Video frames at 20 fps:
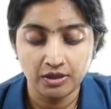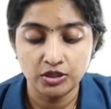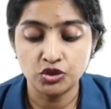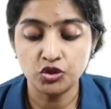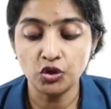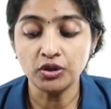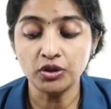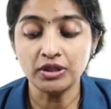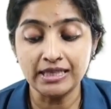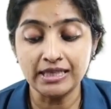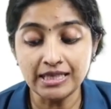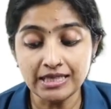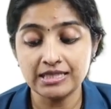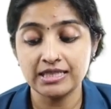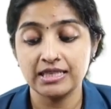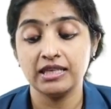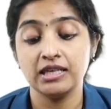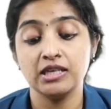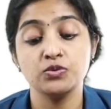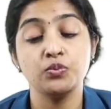So
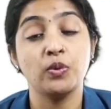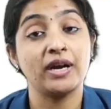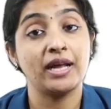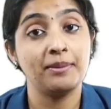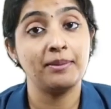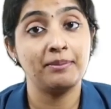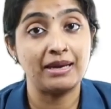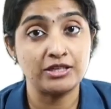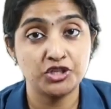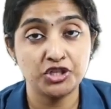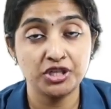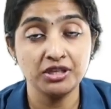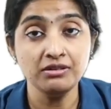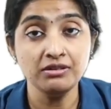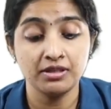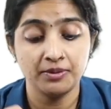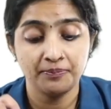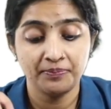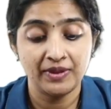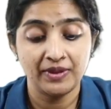this is what I
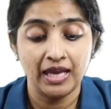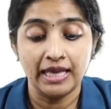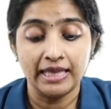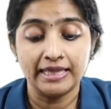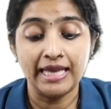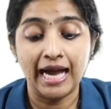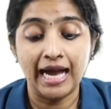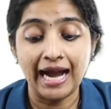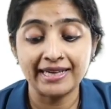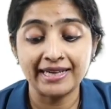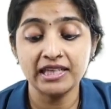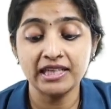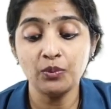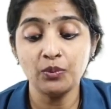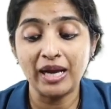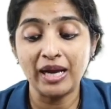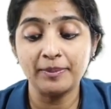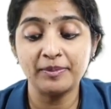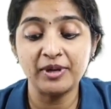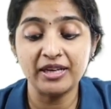mentioned. The
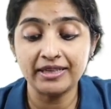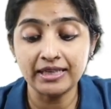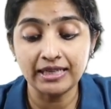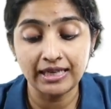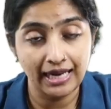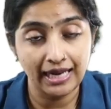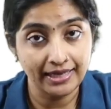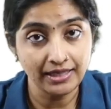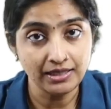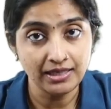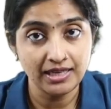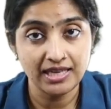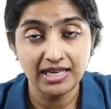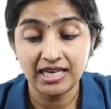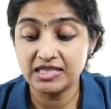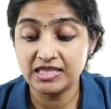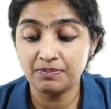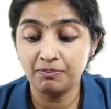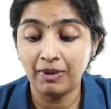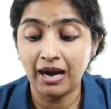anterior vibrating line
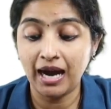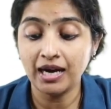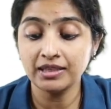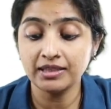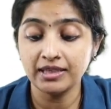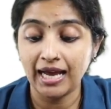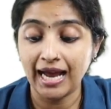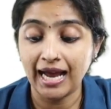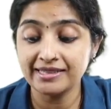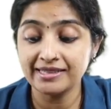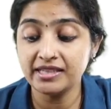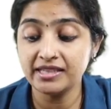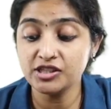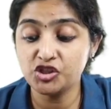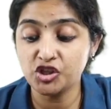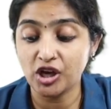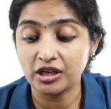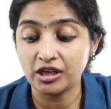is marked at the